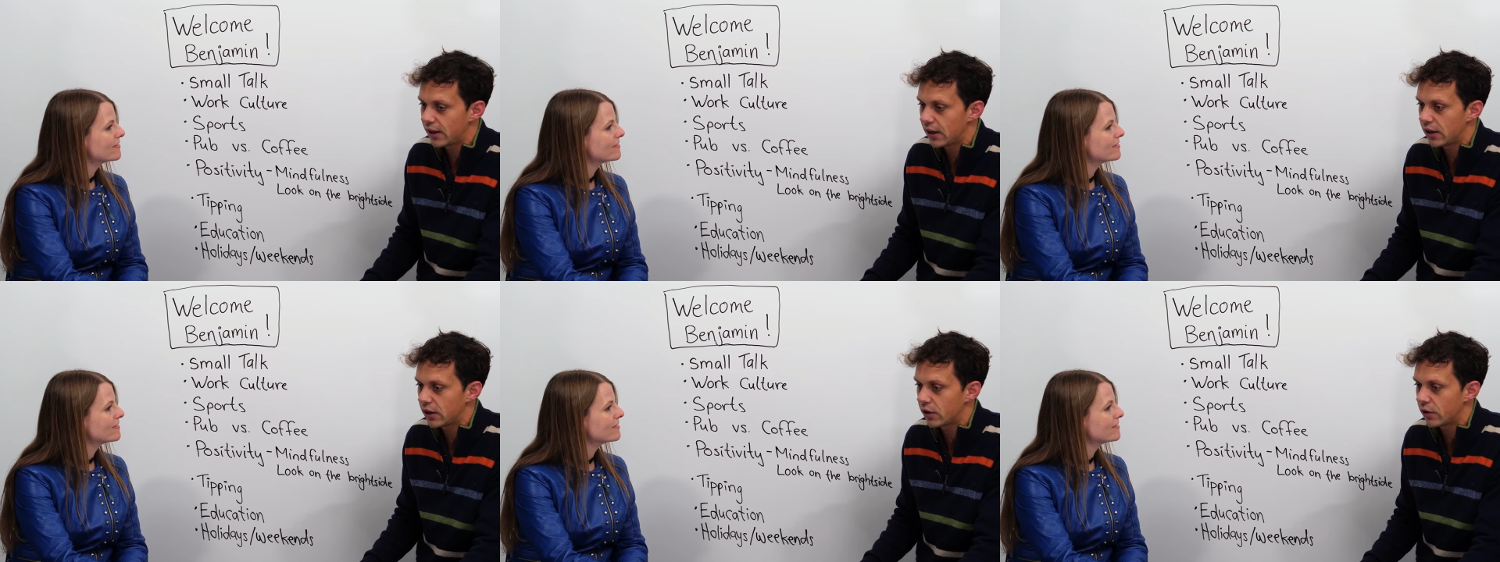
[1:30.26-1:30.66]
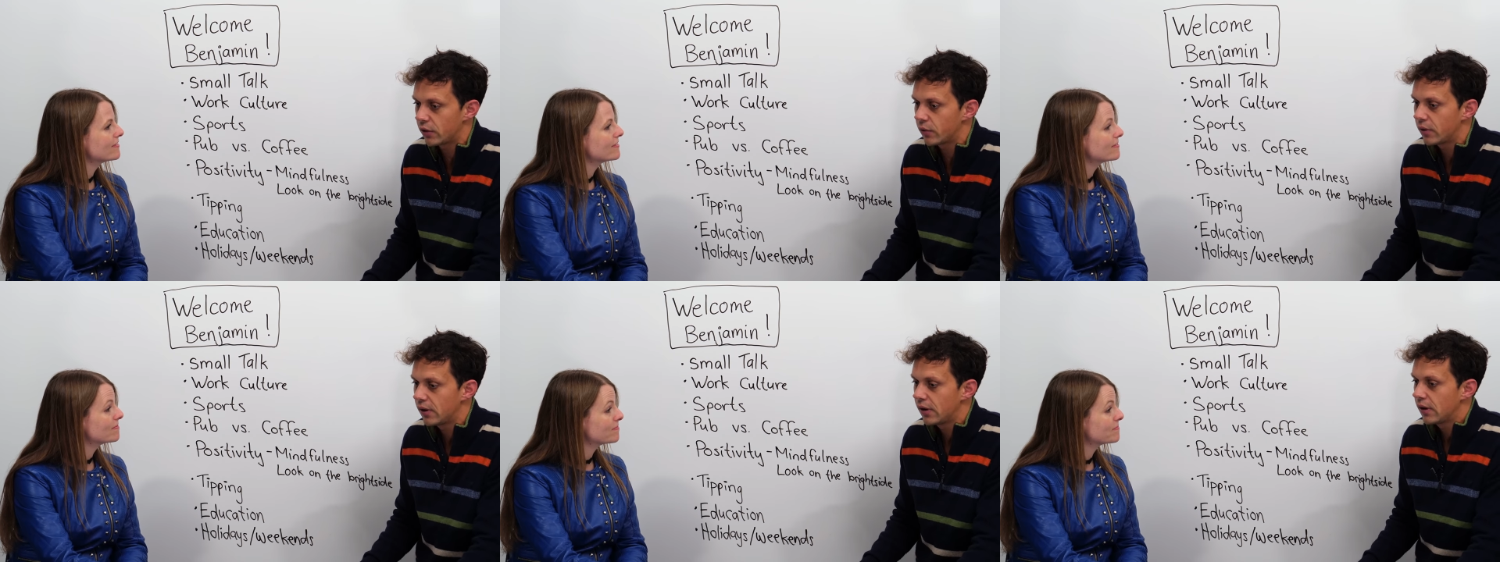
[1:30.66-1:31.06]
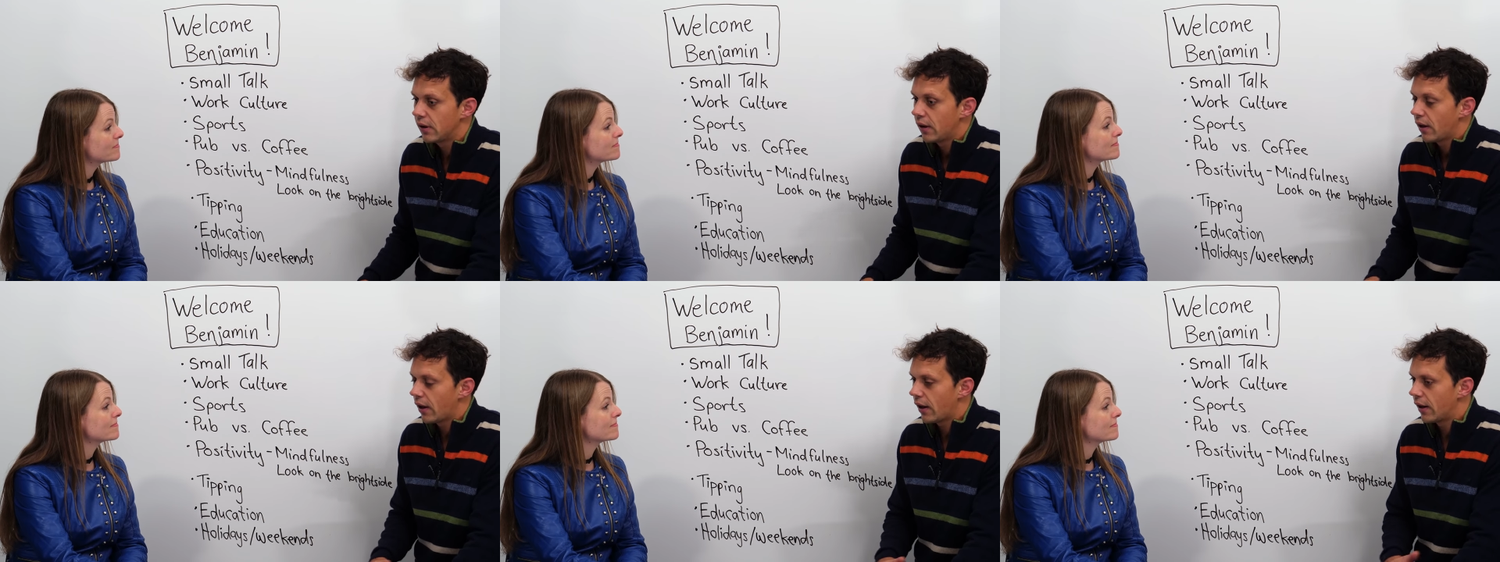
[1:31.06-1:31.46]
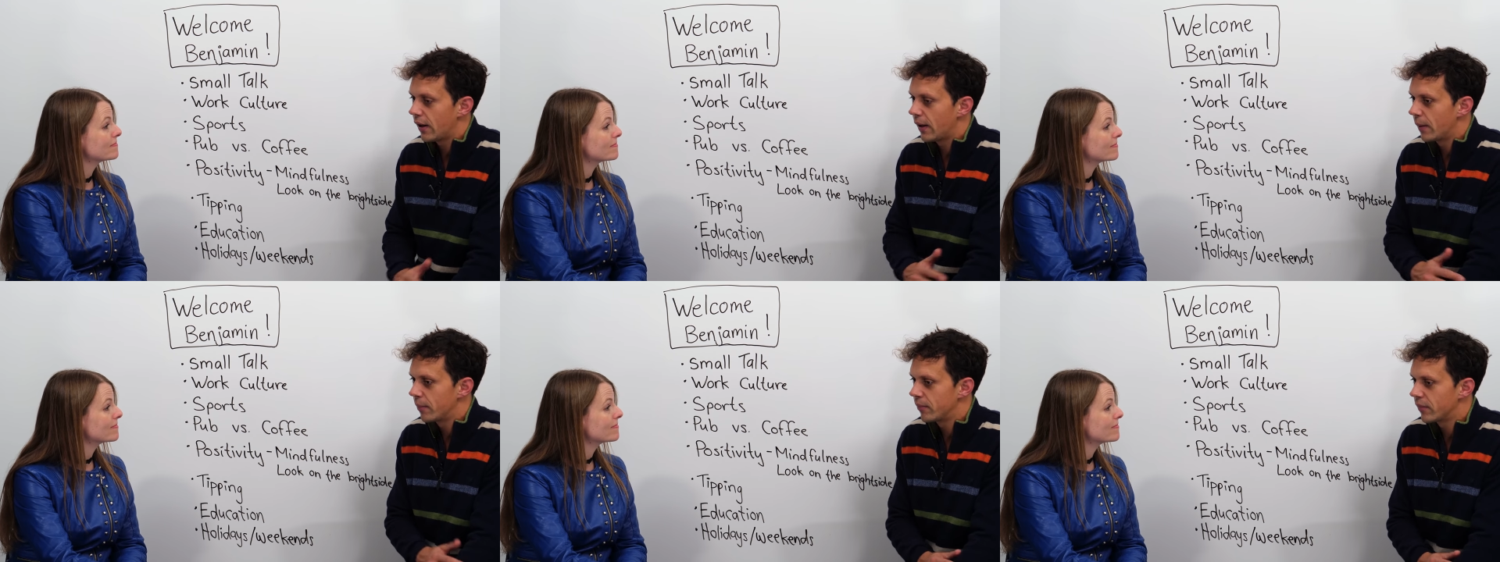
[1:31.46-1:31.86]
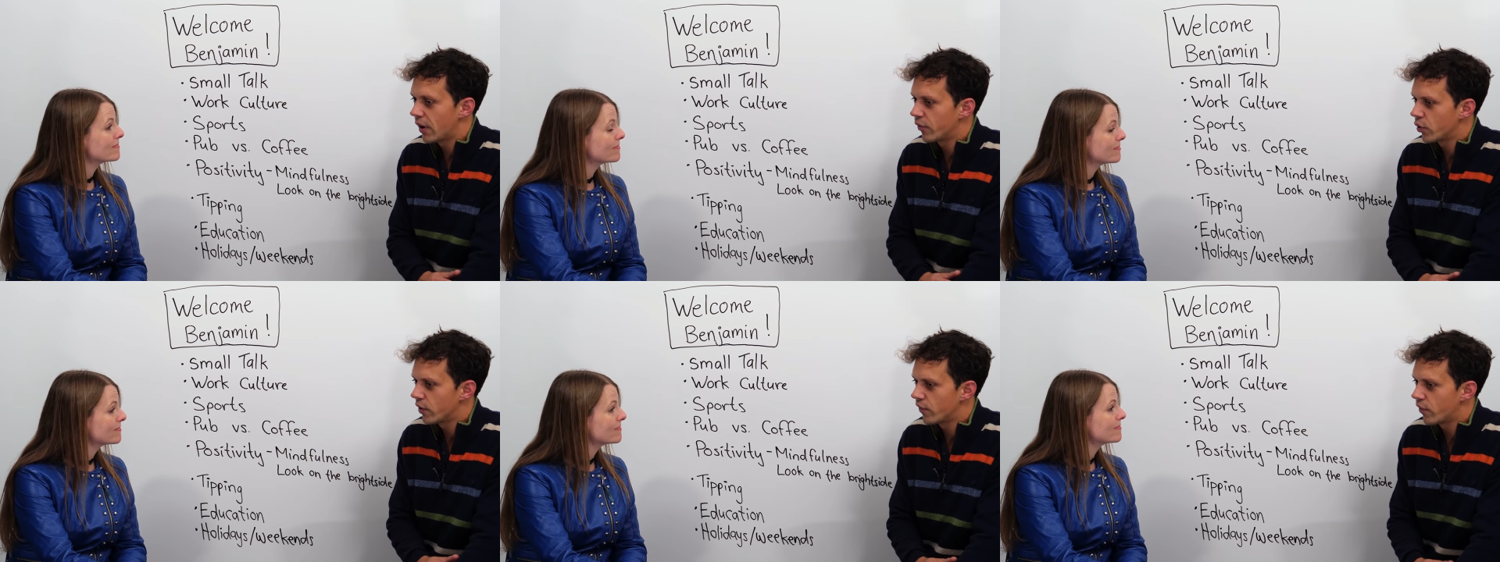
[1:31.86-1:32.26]
Speaker 1: Diego. Um, I've
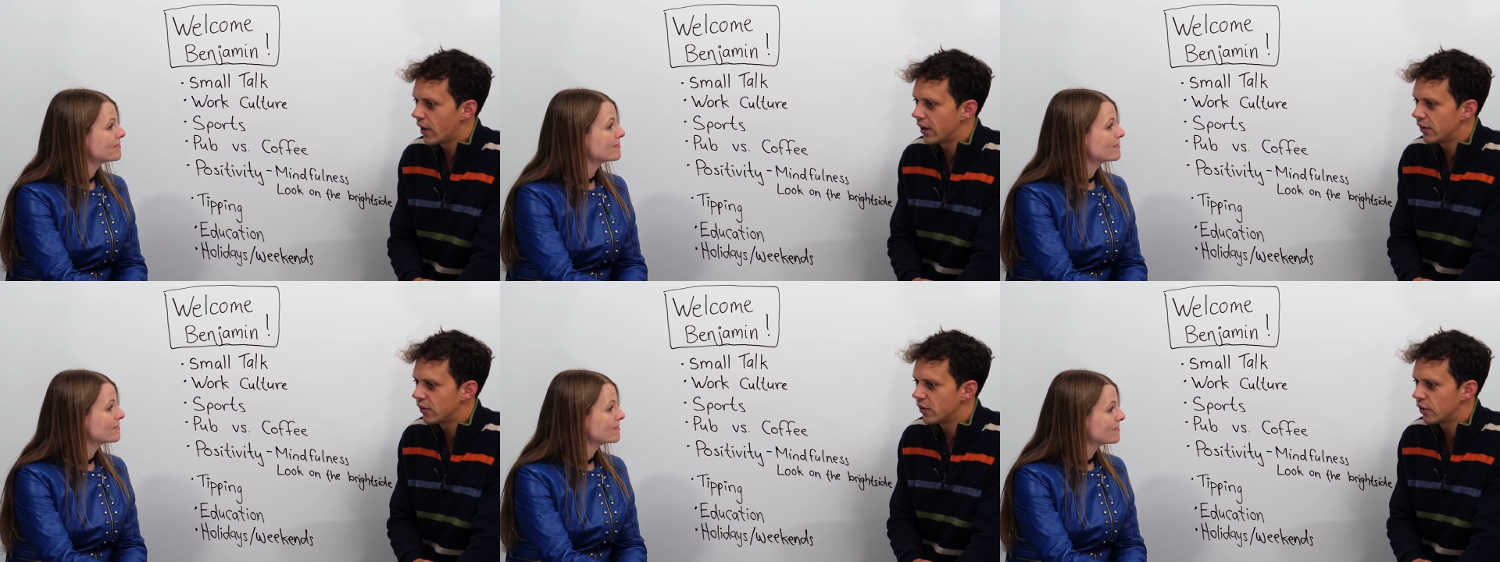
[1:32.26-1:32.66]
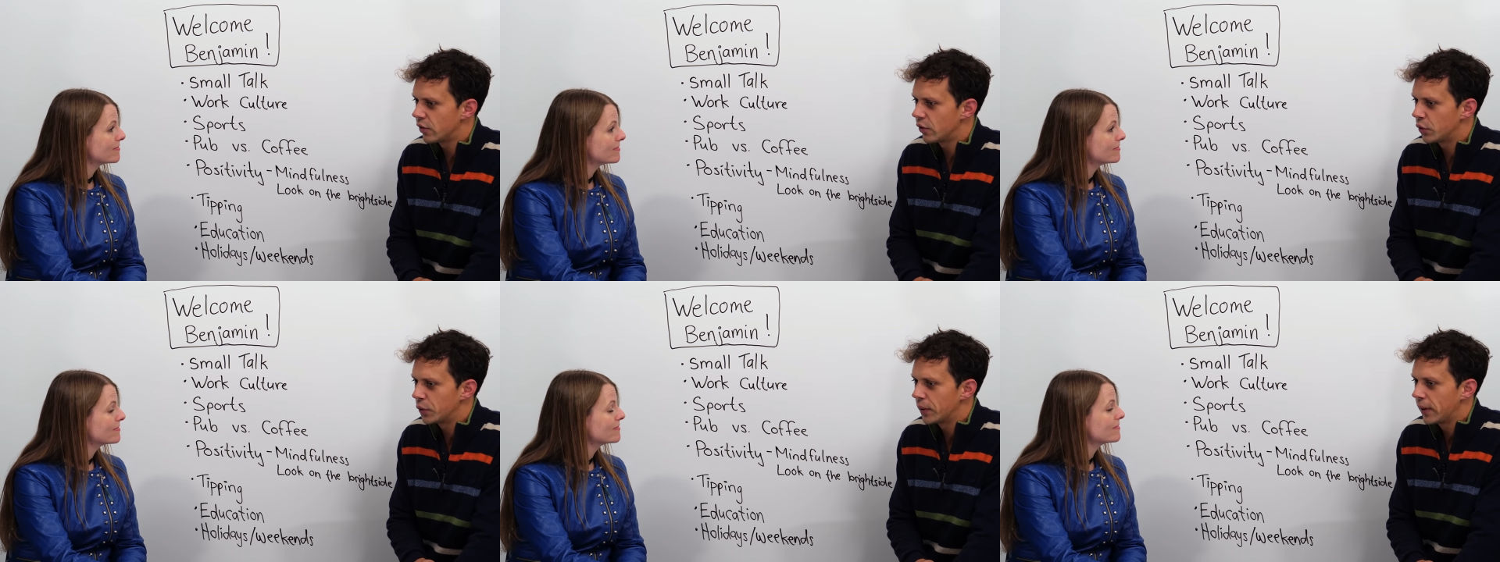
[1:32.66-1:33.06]
got a friend who